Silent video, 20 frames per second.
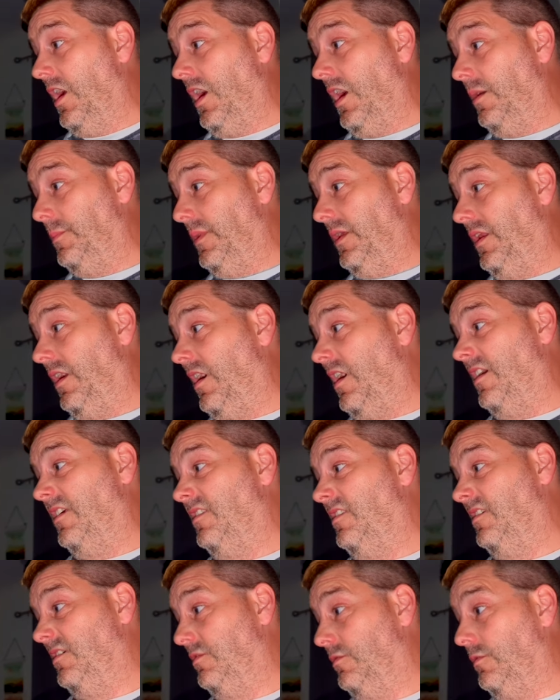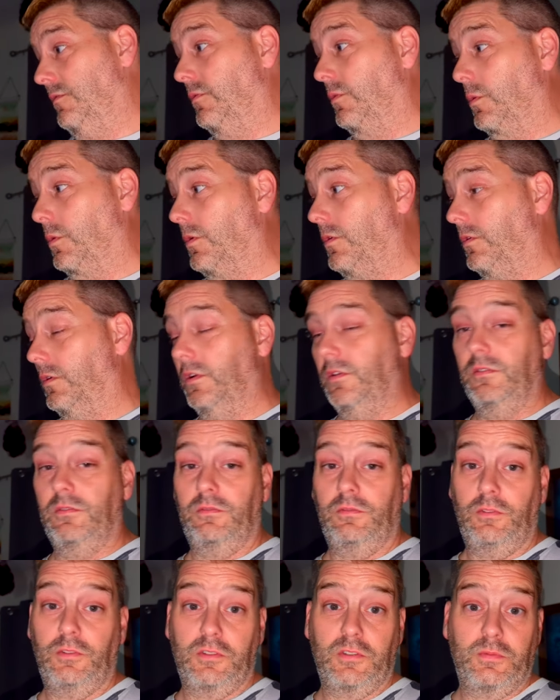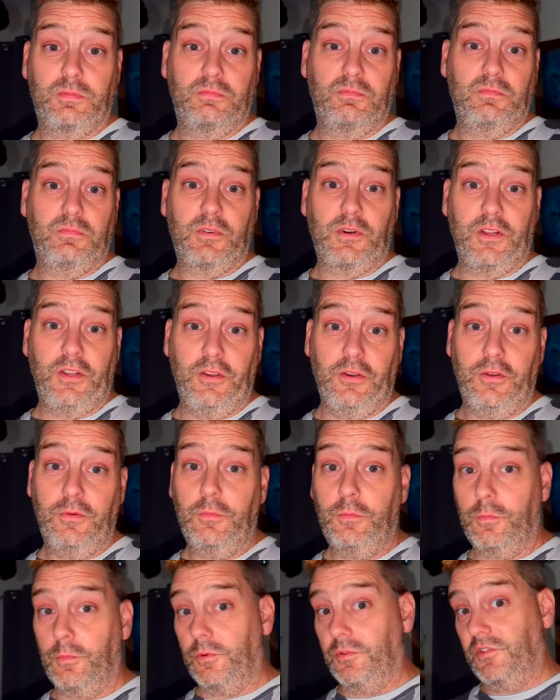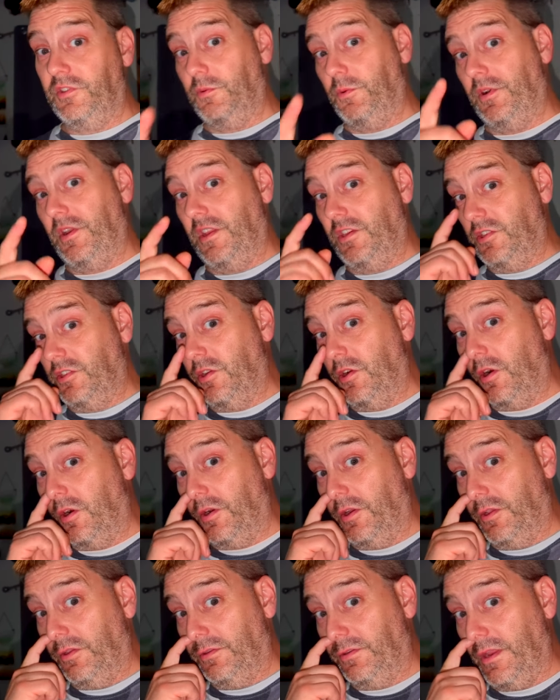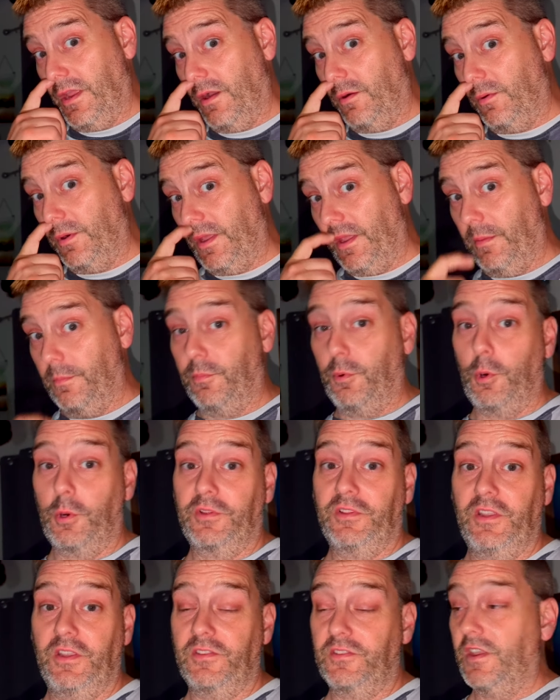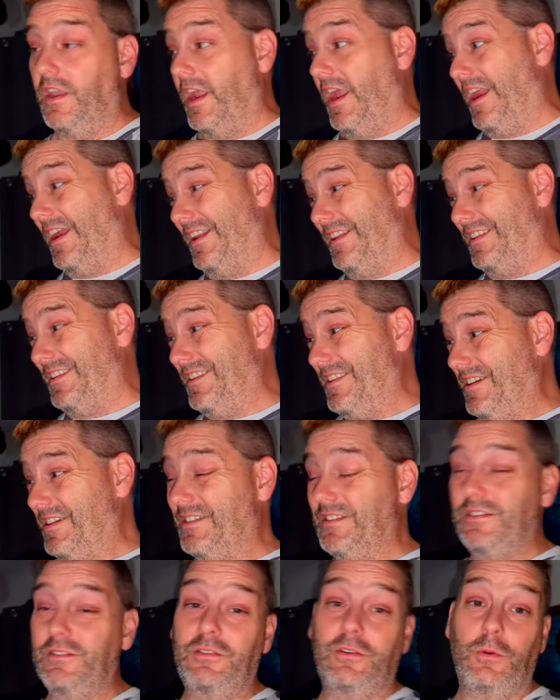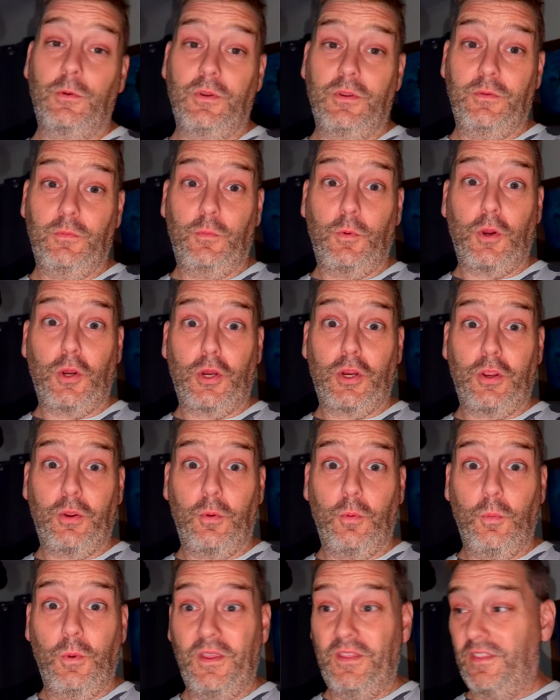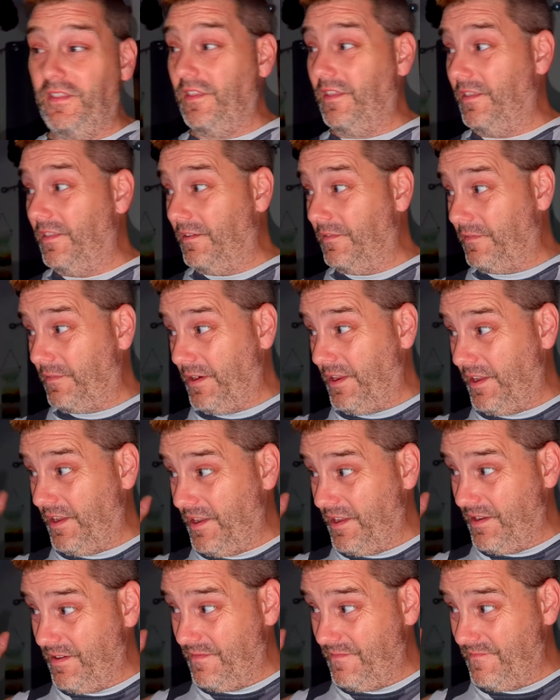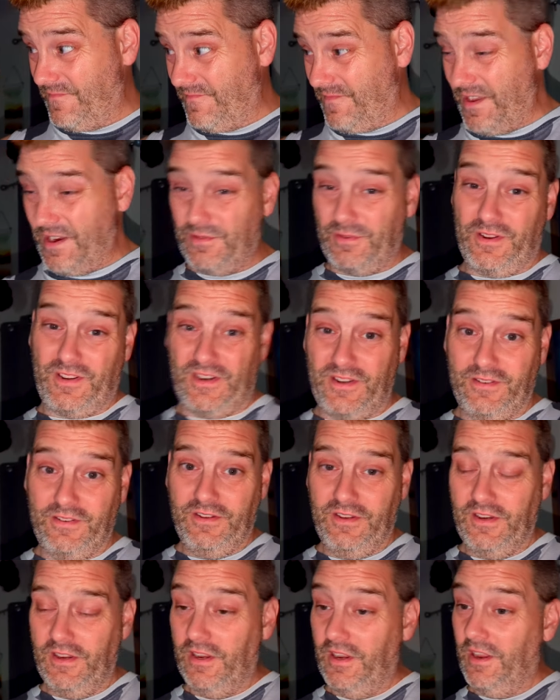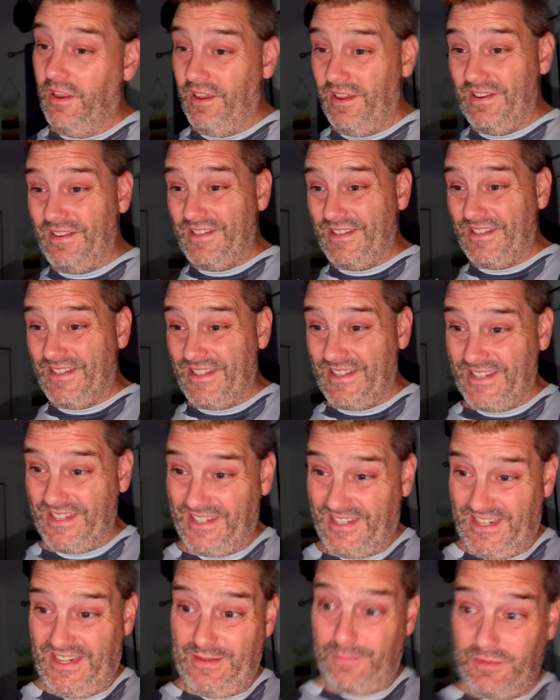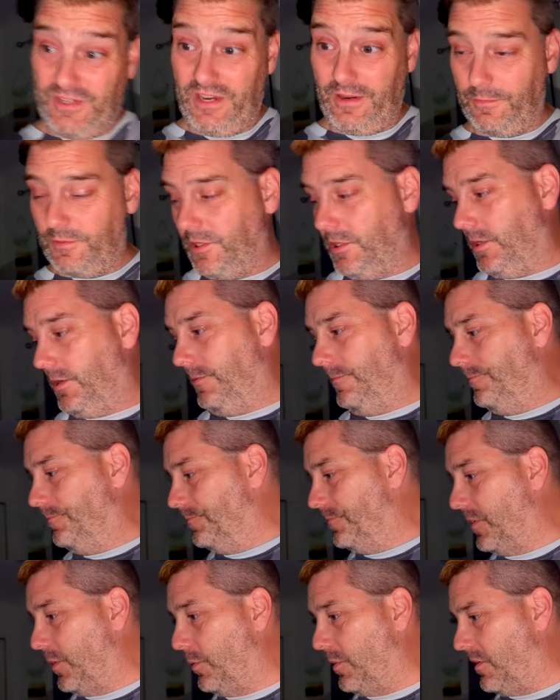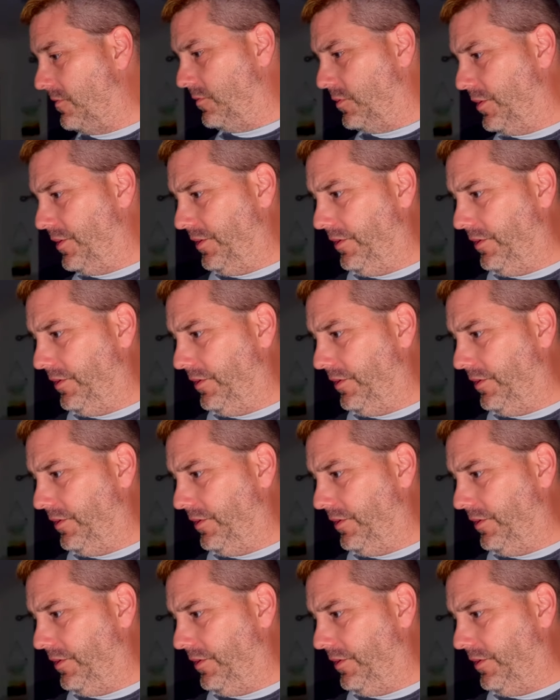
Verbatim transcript: I mean, I think overall it looked pretty good. We'll see what HDR does now when I import this, and it does work with the freaking Final Cut. like the damn Samsung, wherever it